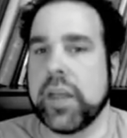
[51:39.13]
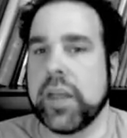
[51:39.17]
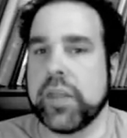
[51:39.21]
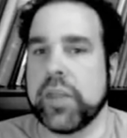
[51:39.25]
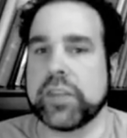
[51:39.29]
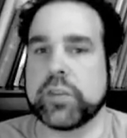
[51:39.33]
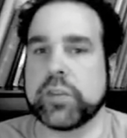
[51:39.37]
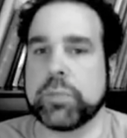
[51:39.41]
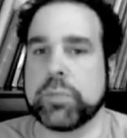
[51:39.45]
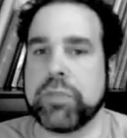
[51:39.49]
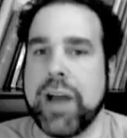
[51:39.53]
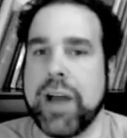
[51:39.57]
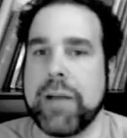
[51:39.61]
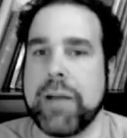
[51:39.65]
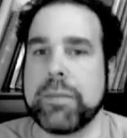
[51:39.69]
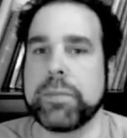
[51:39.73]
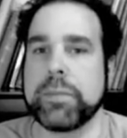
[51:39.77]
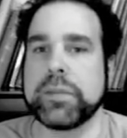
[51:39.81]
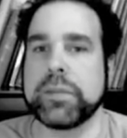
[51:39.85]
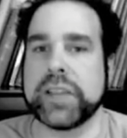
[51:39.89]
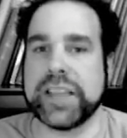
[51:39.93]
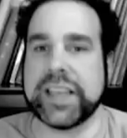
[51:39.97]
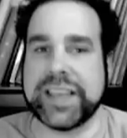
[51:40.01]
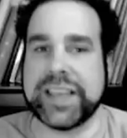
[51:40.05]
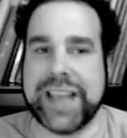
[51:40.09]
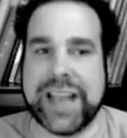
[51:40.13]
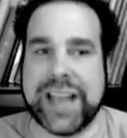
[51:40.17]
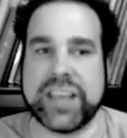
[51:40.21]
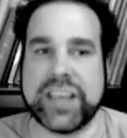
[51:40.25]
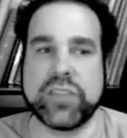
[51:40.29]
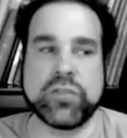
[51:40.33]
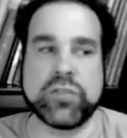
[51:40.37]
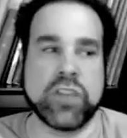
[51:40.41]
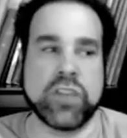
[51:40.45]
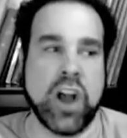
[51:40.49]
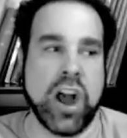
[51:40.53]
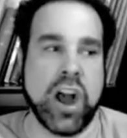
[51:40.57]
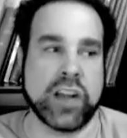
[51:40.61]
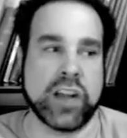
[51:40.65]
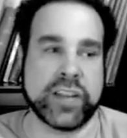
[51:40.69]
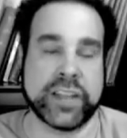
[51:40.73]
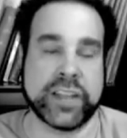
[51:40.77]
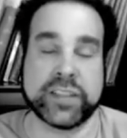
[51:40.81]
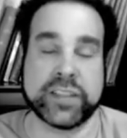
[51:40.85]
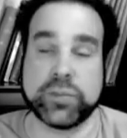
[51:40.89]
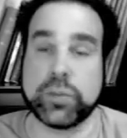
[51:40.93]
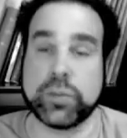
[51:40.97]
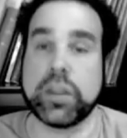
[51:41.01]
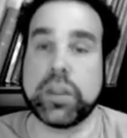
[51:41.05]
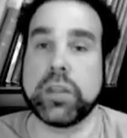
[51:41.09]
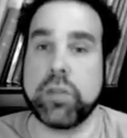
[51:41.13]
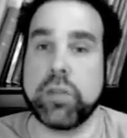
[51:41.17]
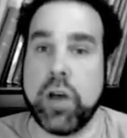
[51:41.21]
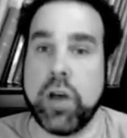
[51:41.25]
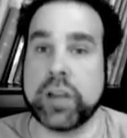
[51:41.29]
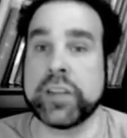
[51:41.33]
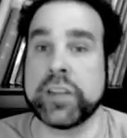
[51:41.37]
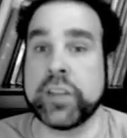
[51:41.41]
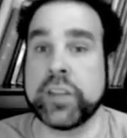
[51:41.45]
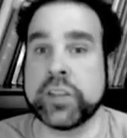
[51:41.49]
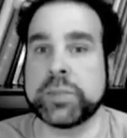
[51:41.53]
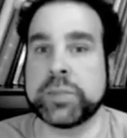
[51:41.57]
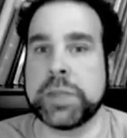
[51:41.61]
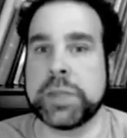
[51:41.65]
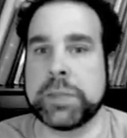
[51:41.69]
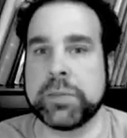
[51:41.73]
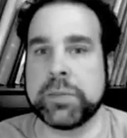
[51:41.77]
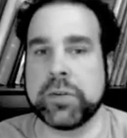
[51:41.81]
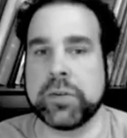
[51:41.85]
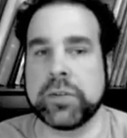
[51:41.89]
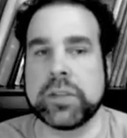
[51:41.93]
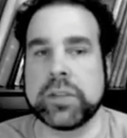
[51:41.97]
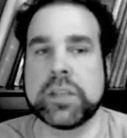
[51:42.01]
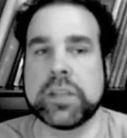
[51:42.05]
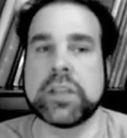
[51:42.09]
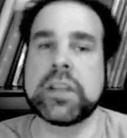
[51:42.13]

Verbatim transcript: This will probably get you an audience with a lot of those people.